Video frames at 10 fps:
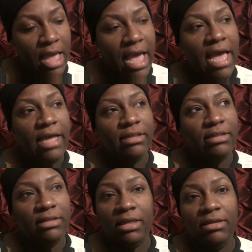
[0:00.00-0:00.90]

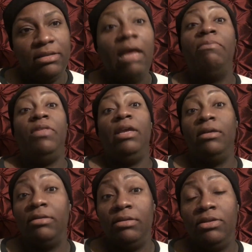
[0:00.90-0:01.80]
has
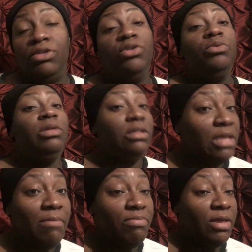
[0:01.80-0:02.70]
something to do with
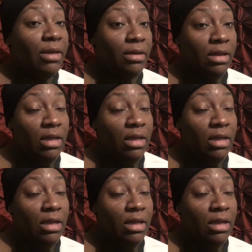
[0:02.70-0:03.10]
something.